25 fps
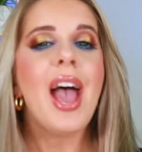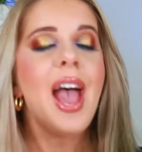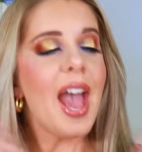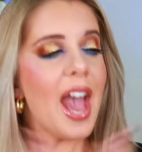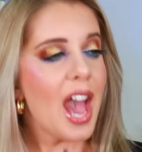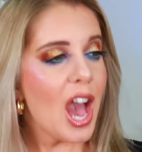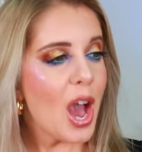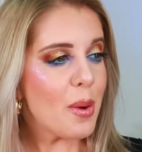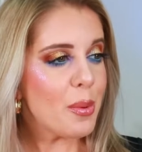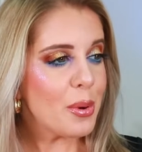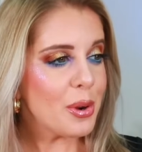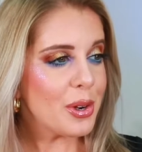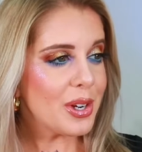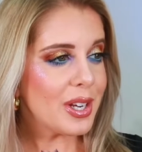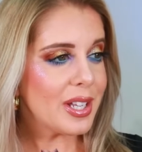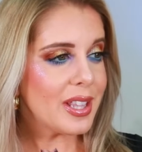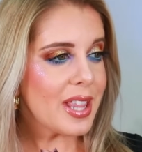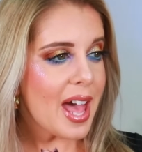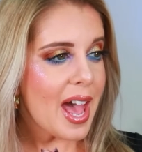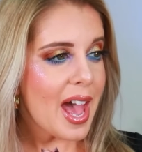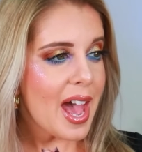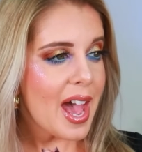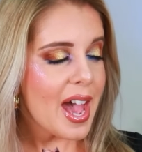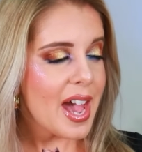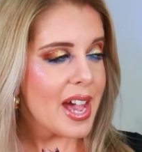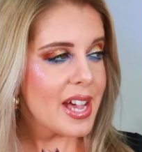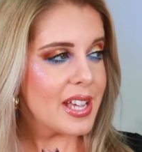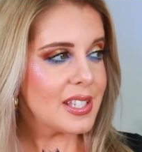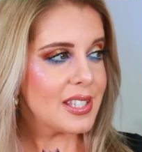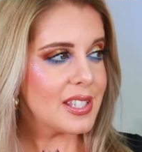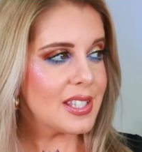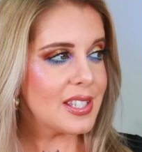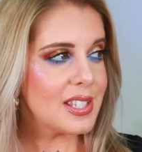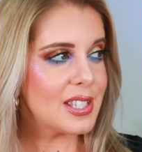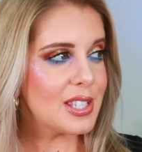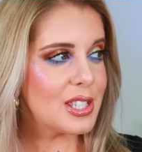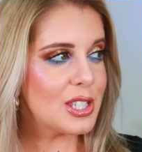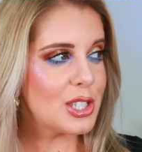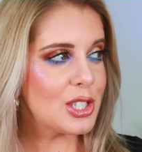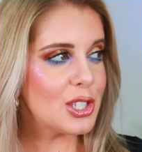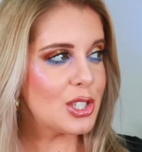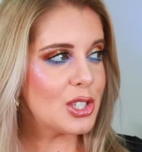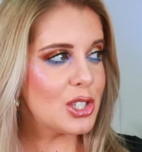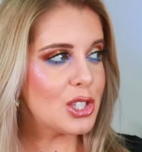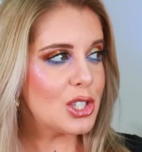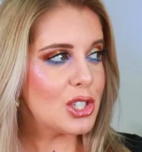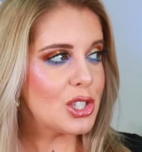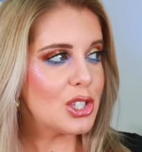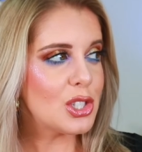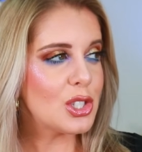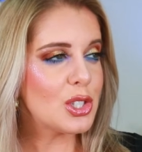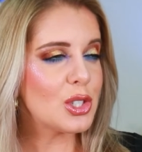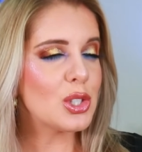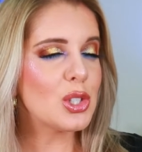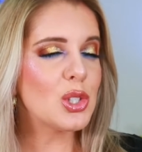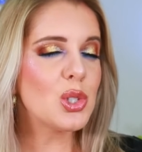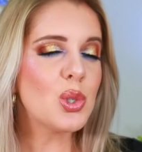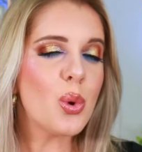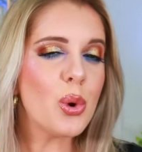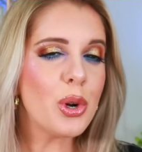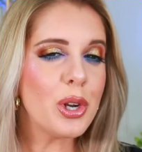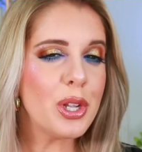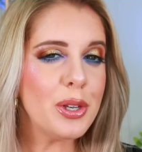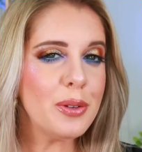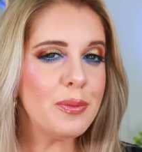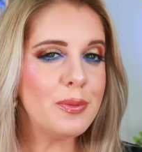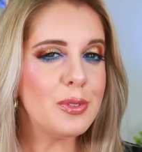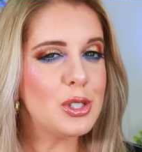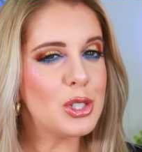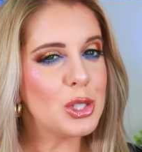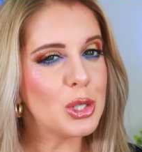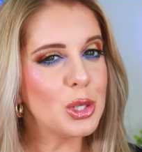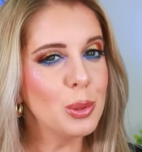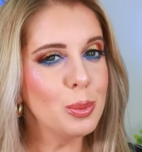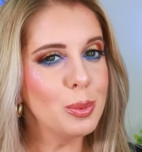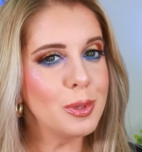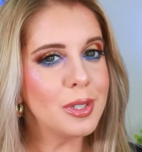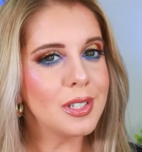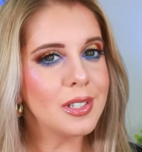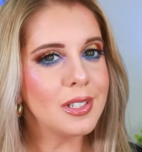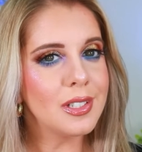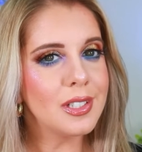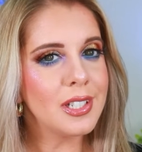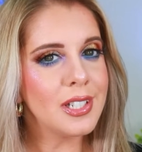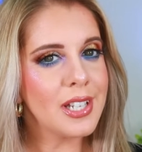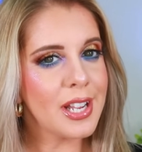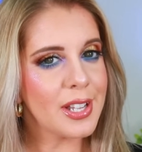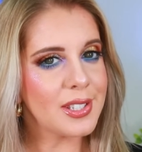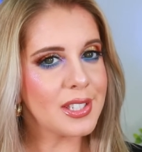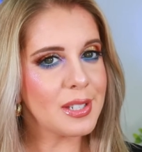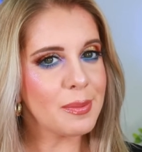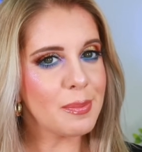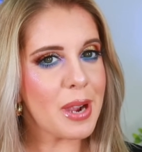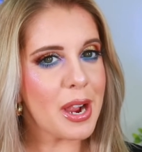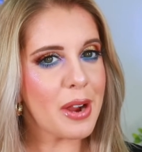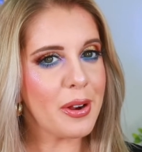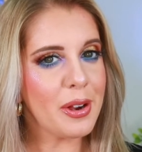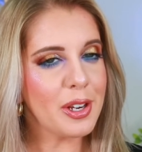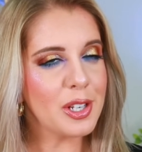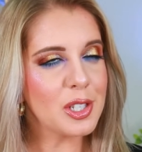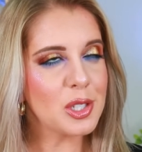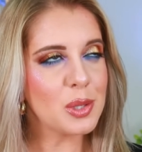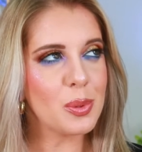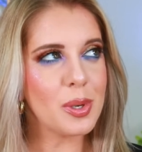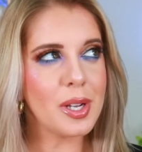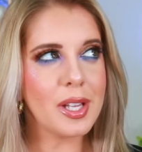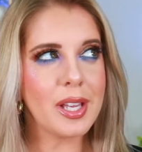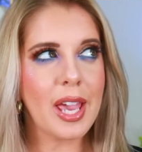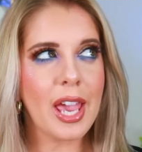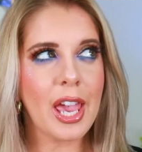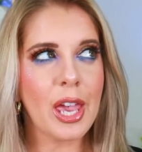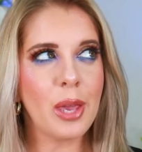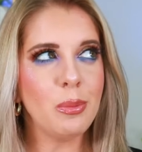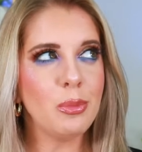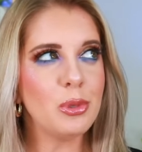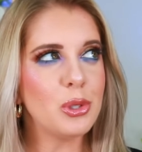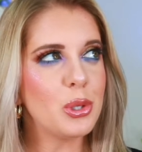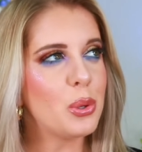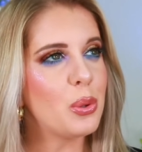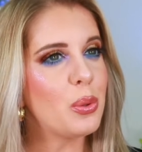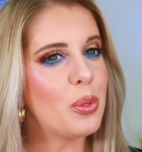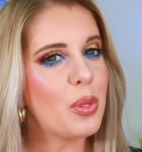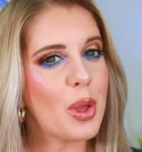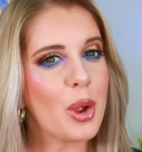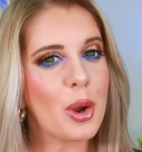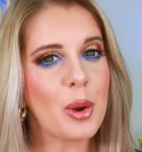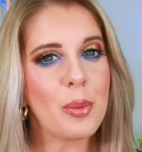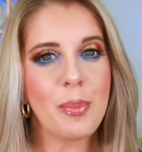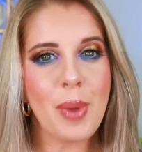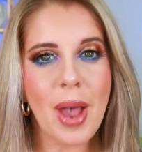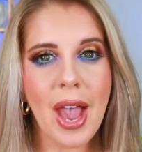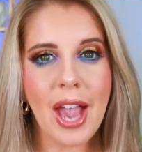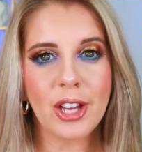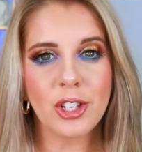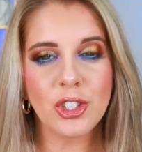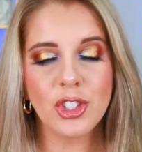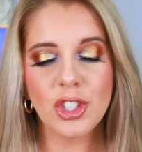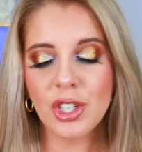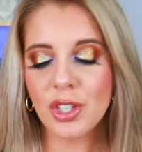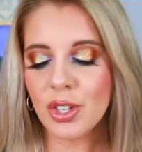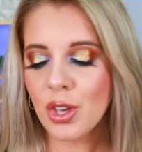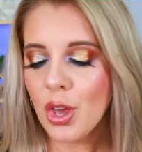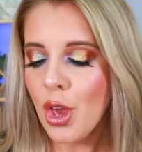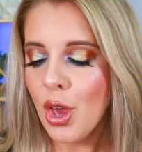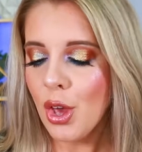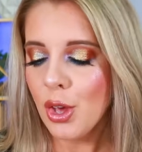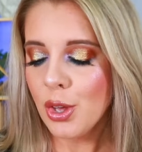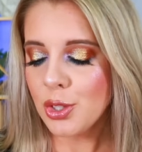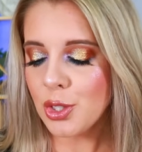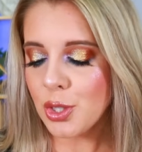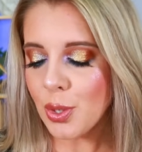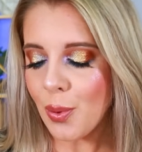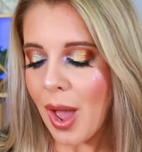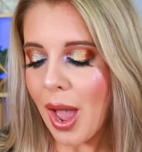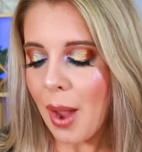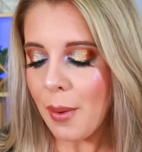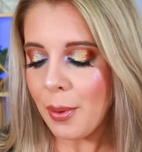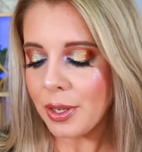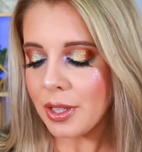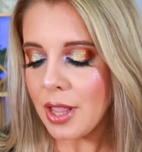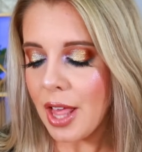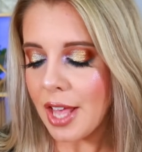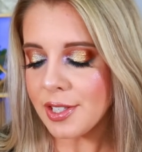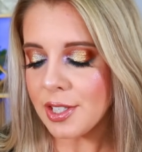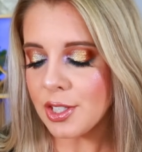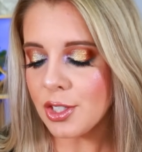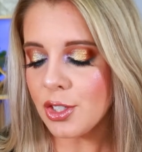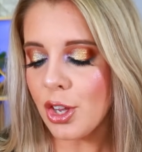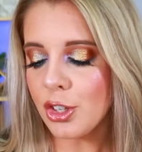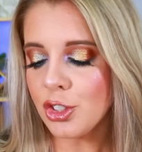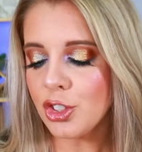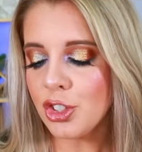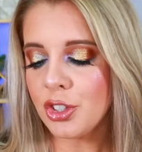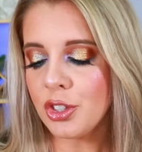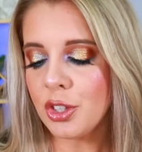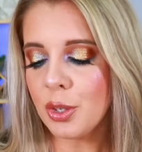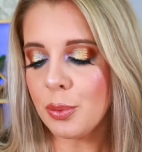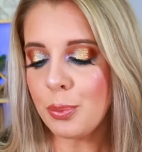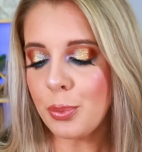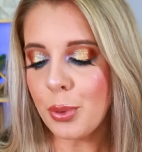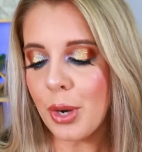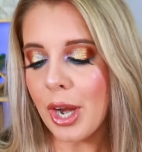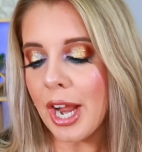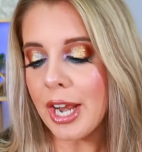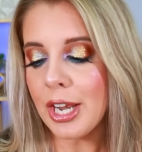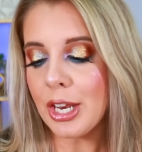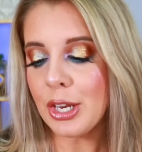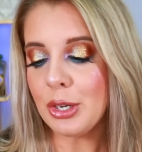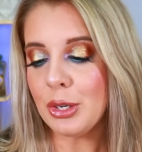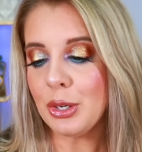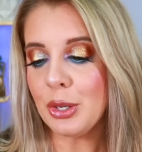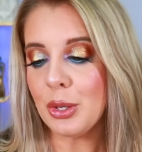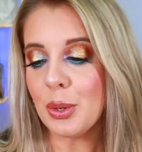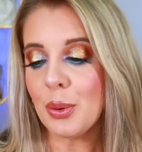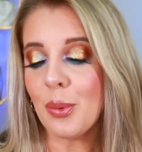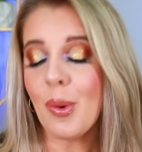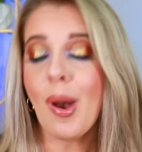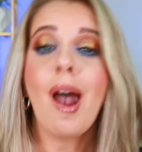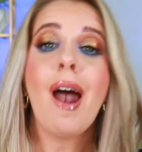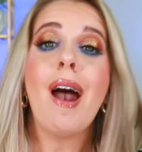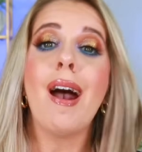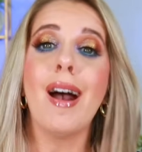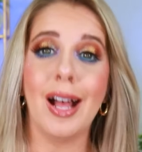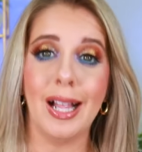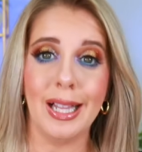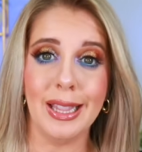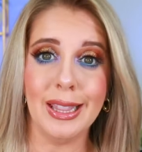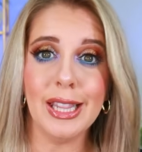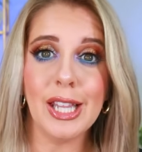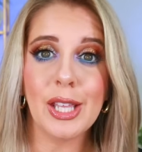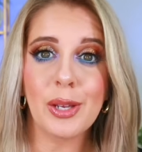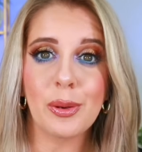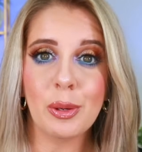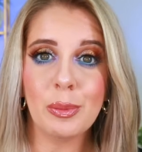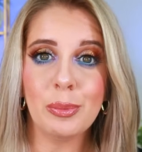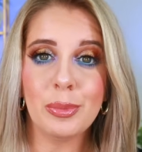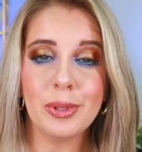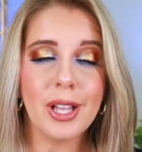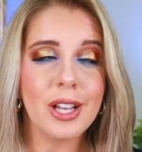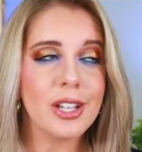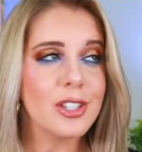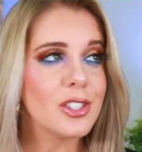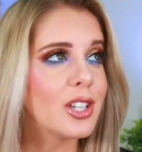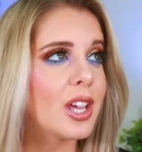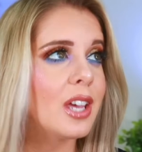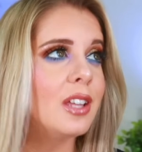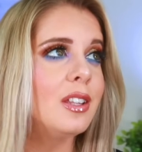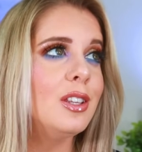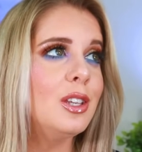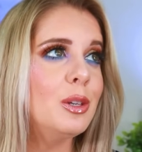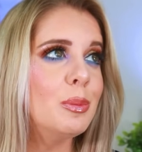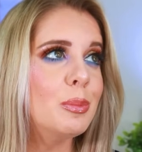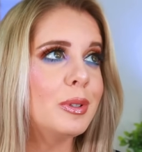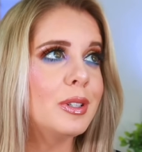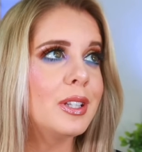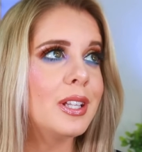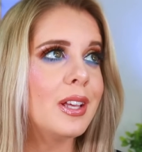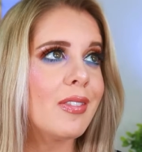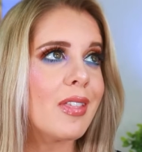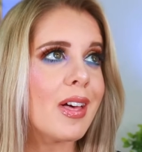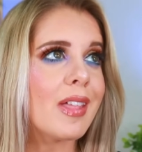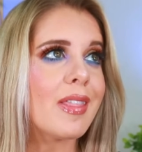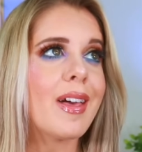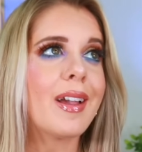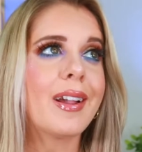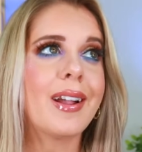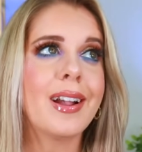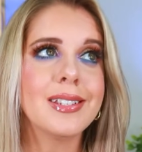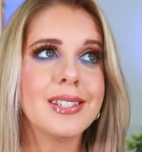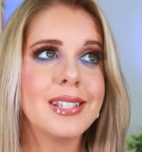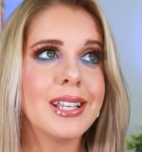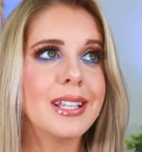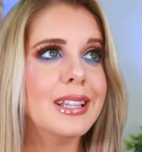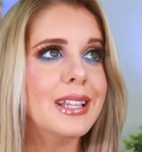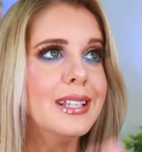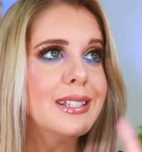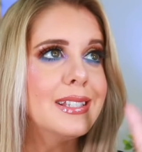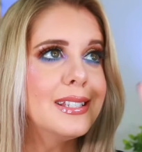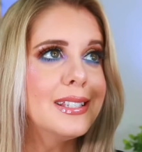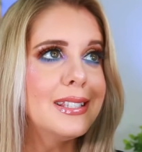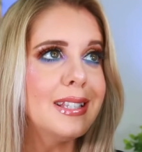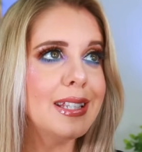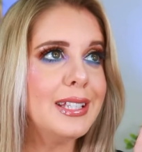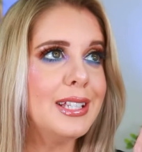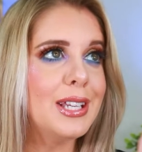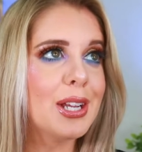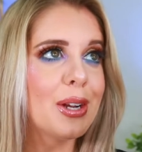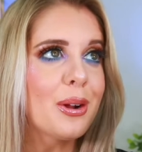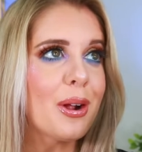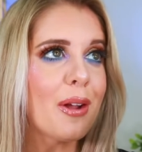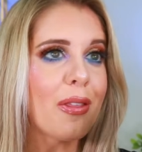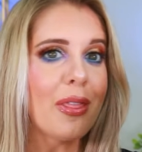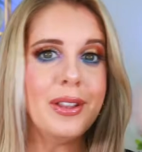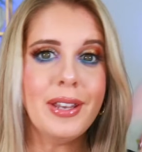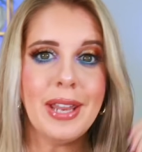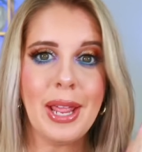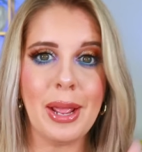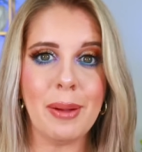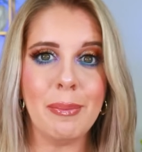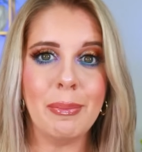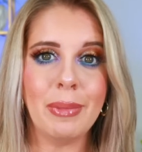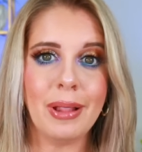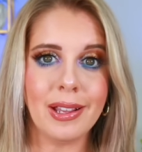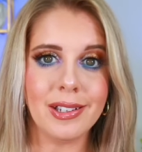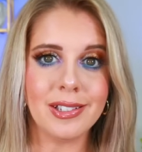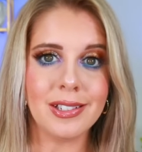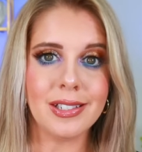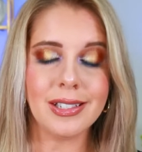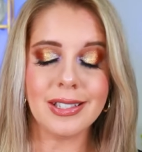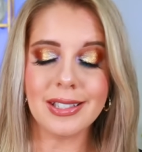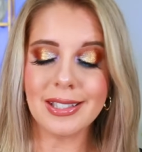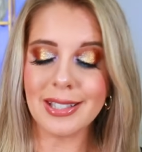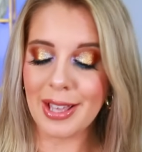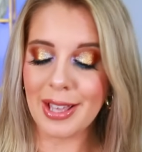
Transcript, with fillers: Hourglass sort of duped Danessa Myricks when it came to their packaging. So Hourglass is launching their brand new liquid blush. Can you believe that? Like I said, this is the year of the damn blushes.